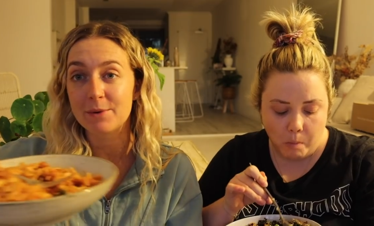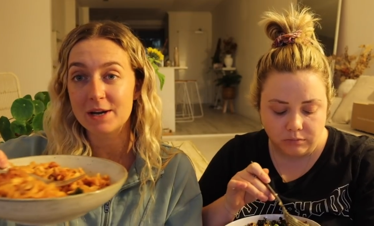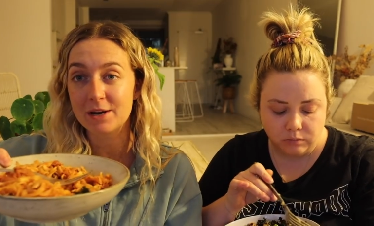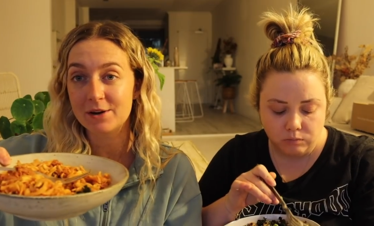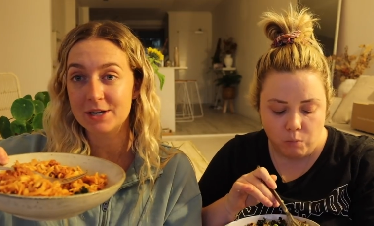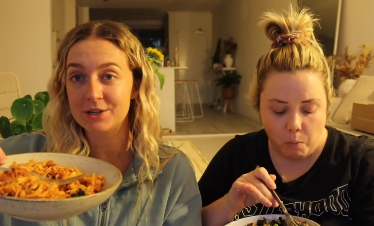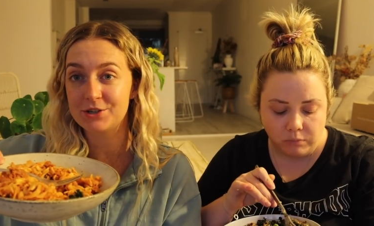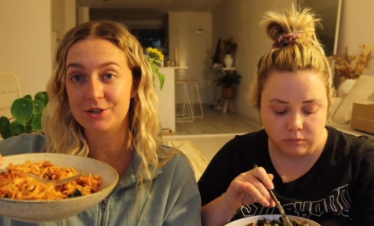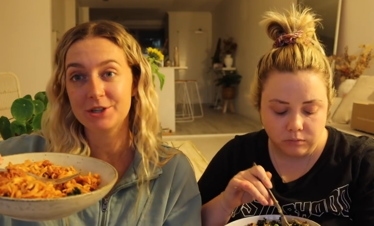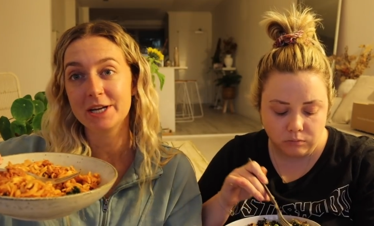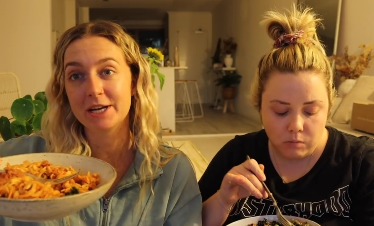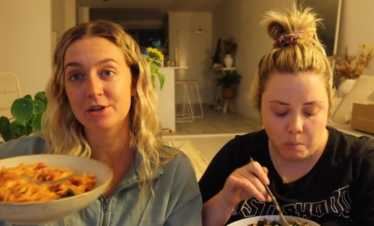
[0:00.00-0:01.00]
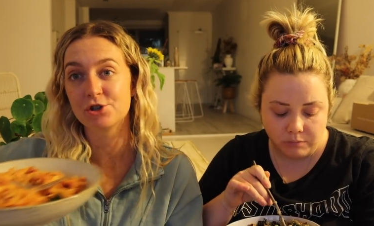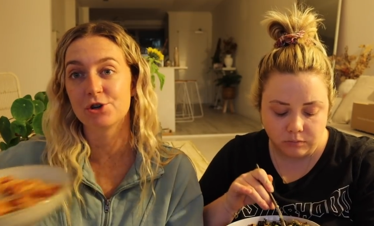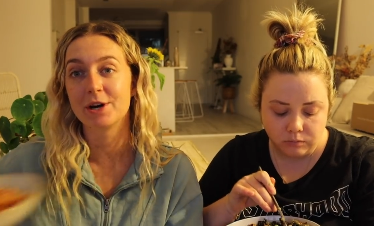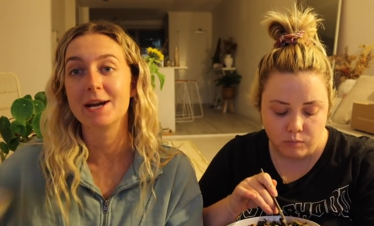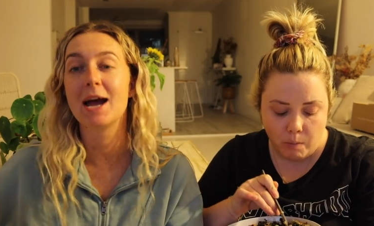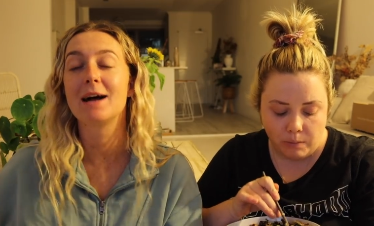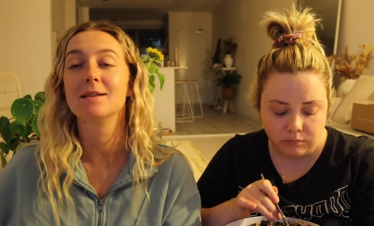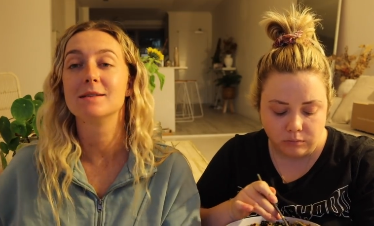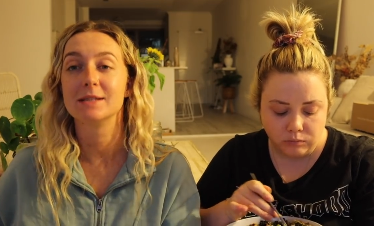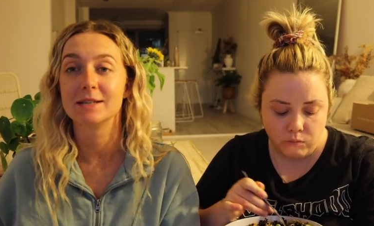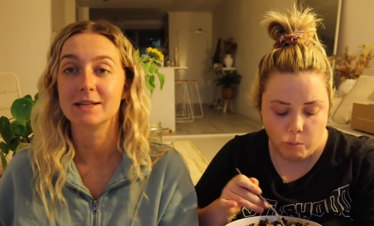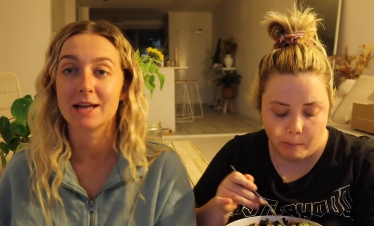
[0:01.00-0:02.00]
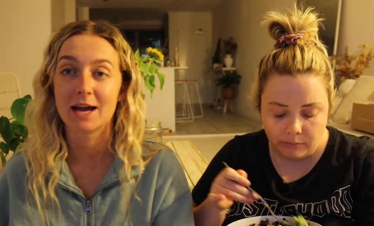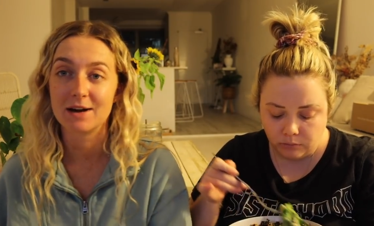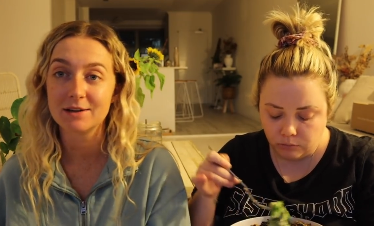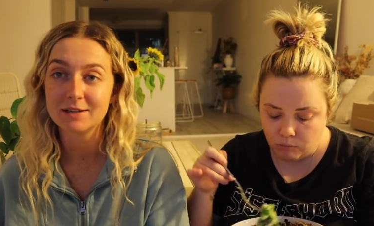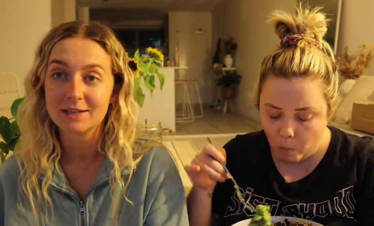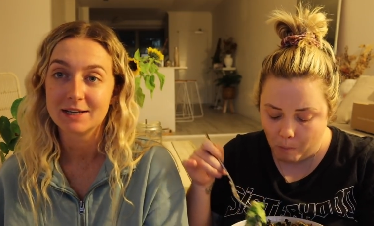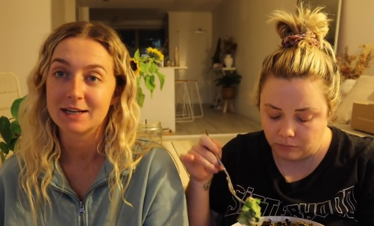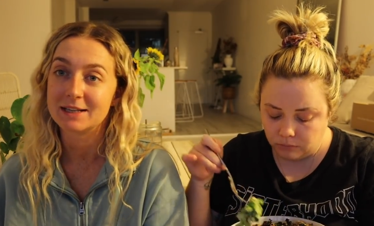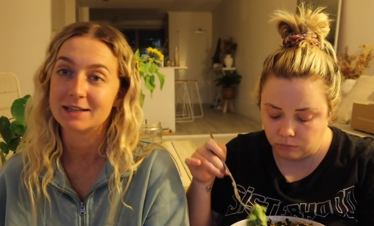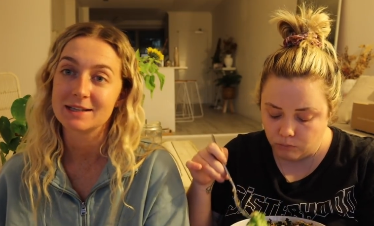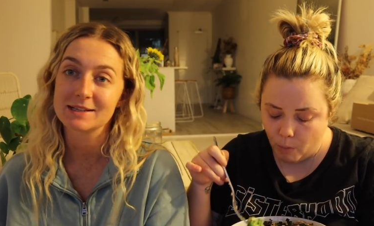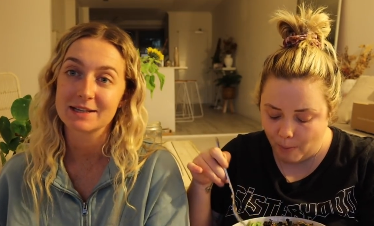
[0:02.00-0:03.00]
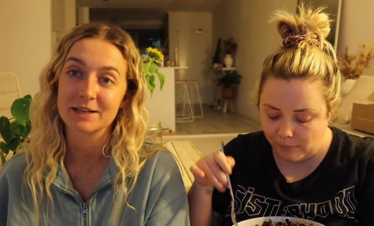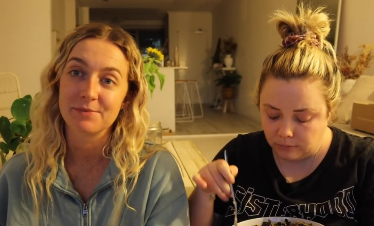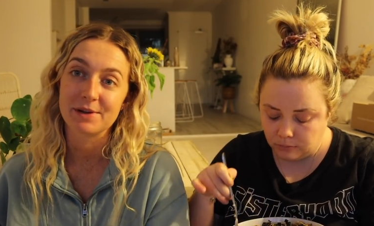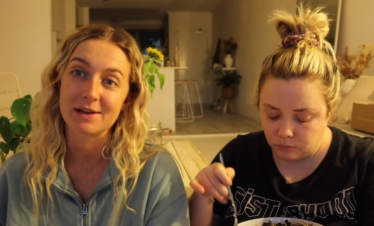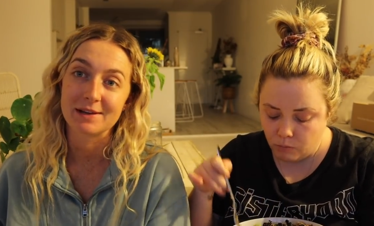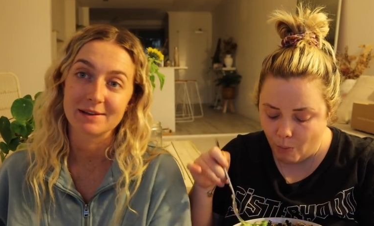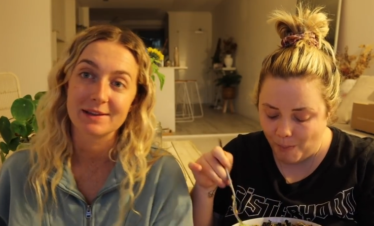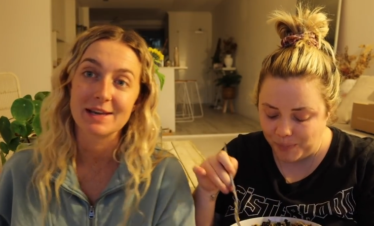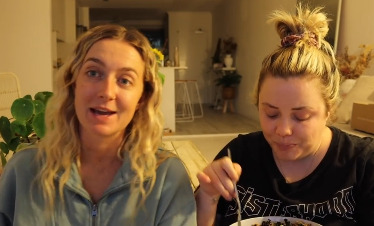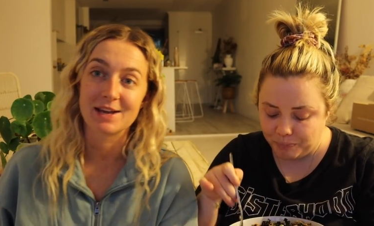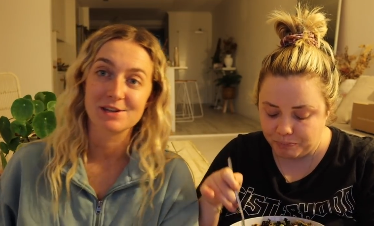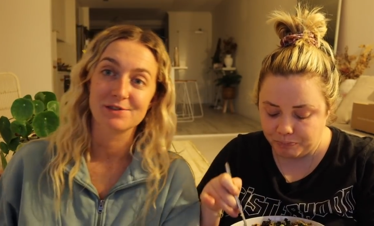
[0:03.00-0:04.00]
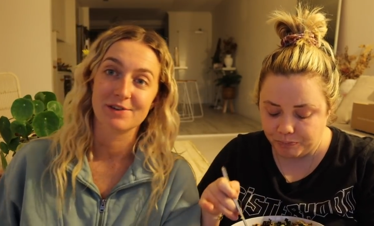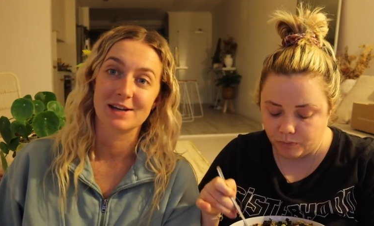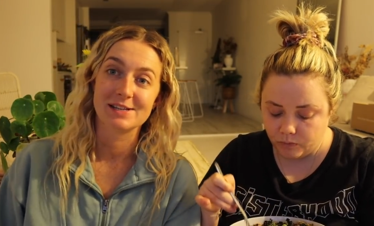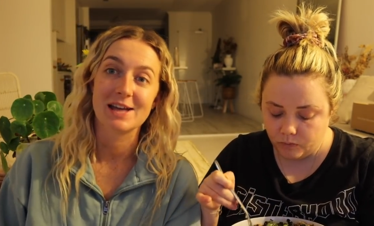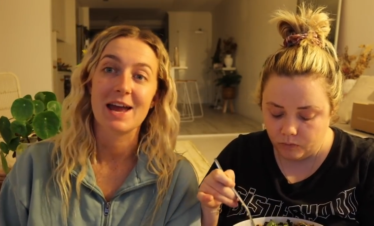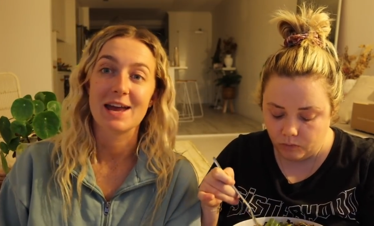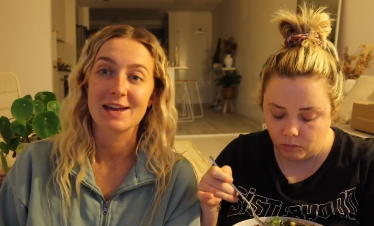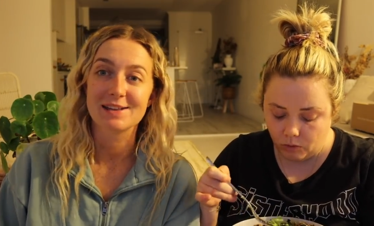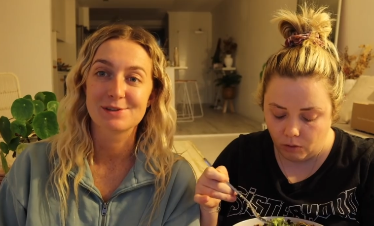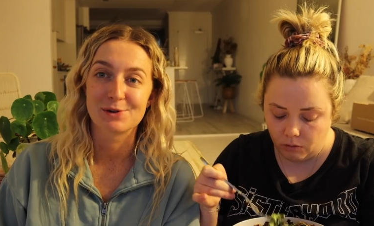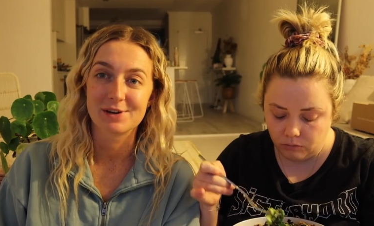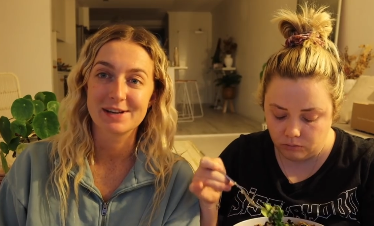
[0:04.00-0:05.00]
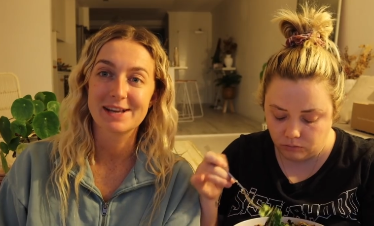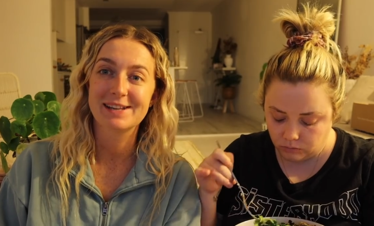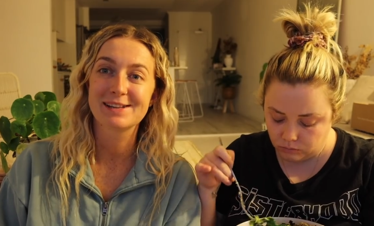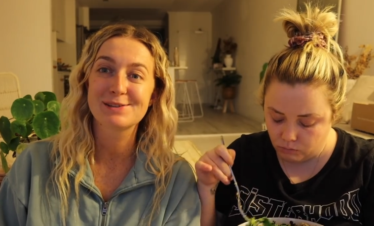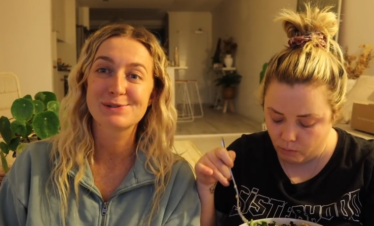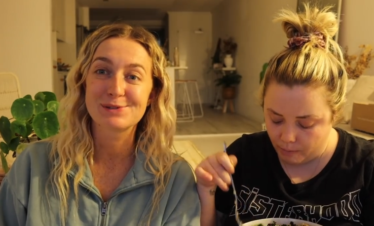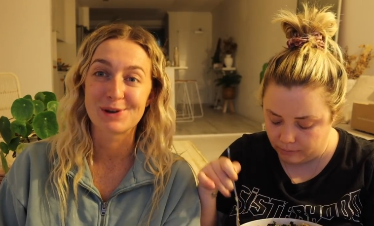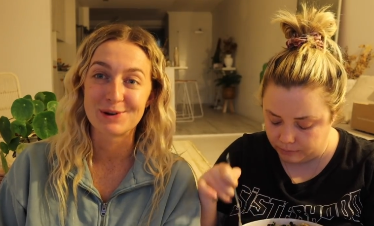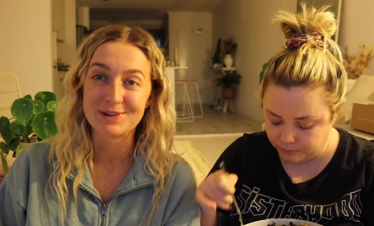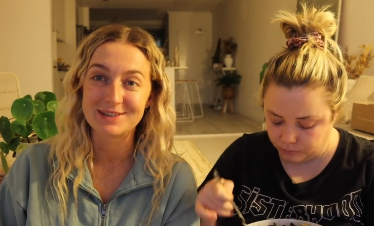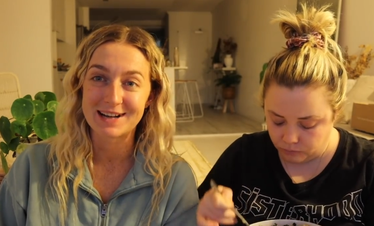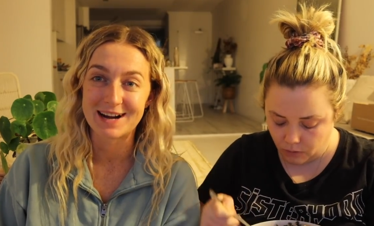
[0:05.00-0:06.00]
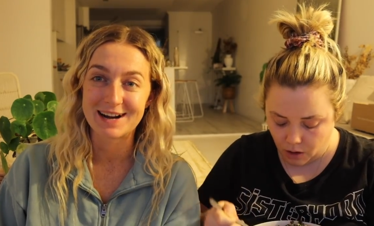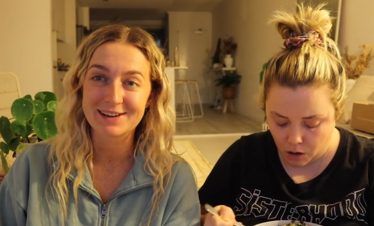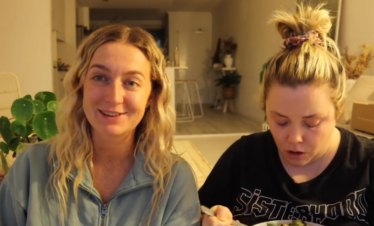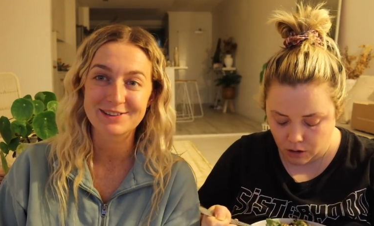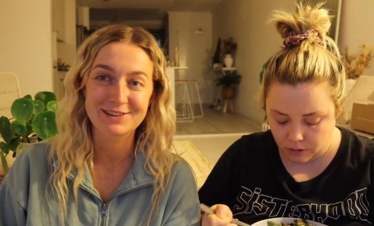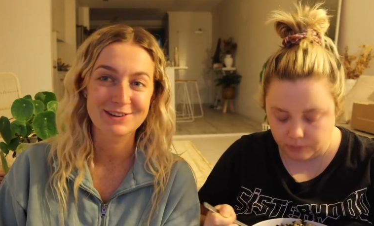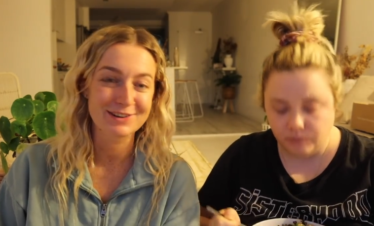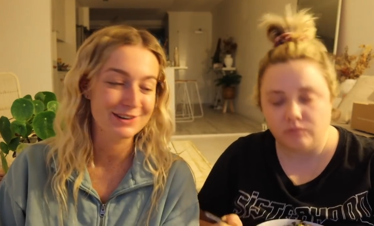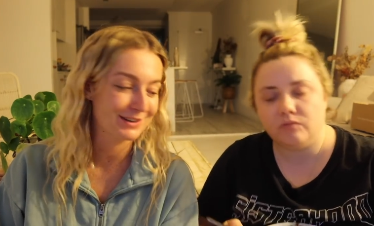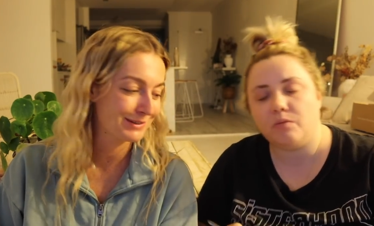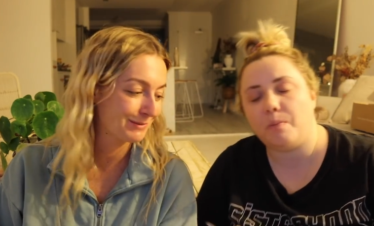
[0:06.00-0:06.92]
Speaker 1: we are going to enjoy our dinner now, and then that's going to be the end of our day. It's already getting so dark on the Gold Coast.